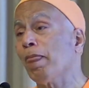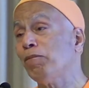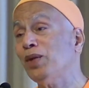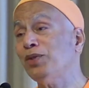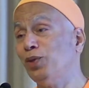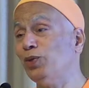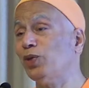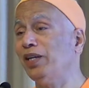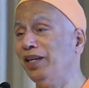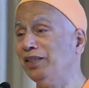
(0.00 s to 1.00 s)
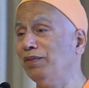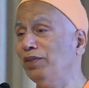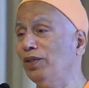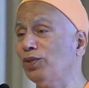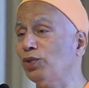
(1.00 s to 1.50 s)
That's also connected
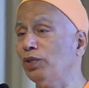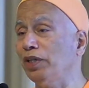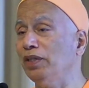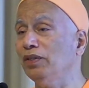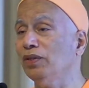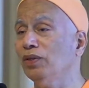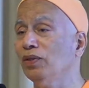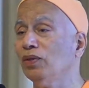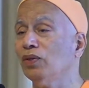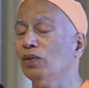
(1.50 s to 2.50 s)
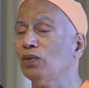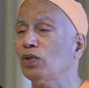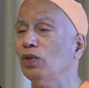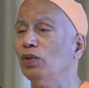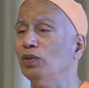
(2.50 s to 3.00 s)
with this story.
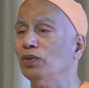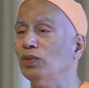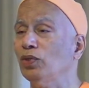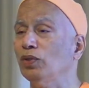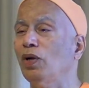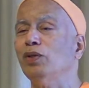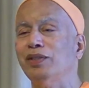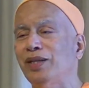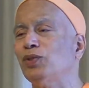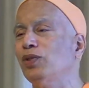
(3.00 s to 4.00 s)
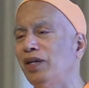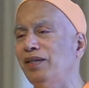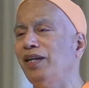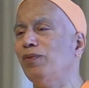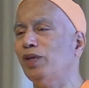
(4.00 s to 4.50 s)
So although that's not
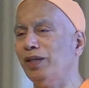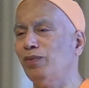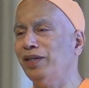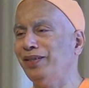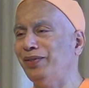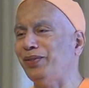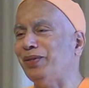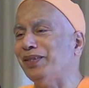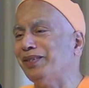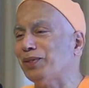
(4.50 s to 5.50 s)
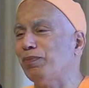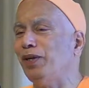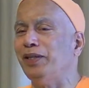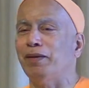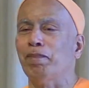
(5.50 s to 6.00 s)
really what I wanted to talk this
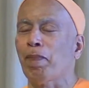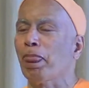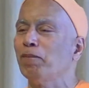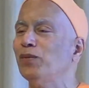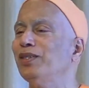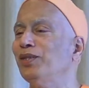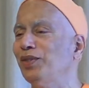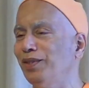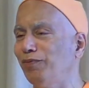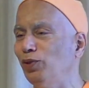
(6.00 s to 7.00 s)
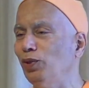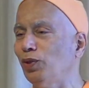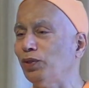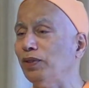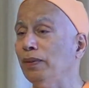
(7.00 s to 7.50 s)
morning, but just as a
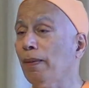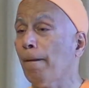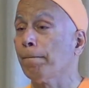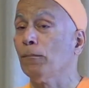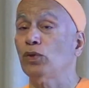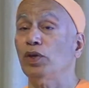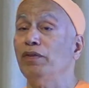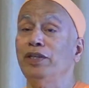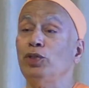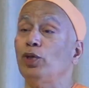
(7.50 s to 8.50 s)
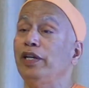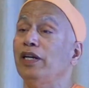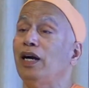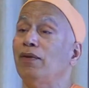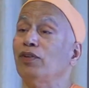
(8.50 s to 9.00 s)
footnote. So
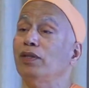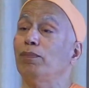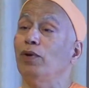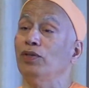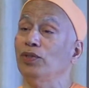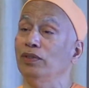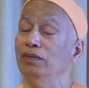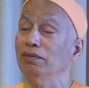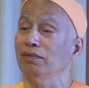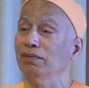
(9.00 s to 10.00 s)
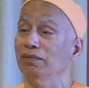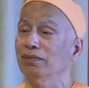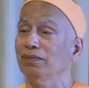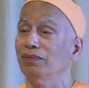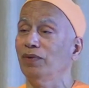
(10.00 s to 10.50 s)
eventually, after the poison
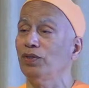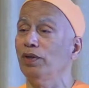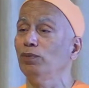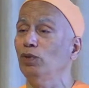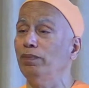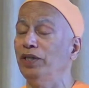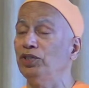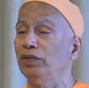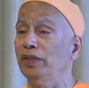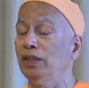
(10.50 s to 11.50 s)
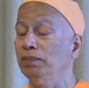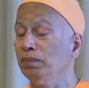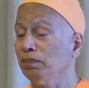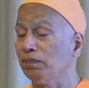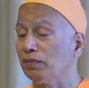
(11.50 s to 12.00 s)
was removed by Shiva,
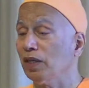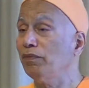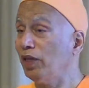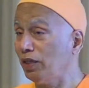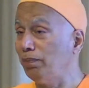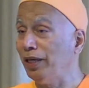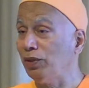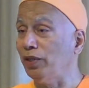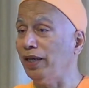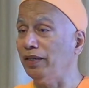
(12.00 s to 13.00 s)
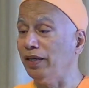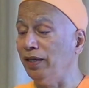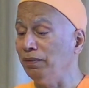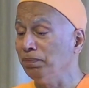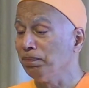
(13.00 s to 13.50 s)
and we'll come back to that again,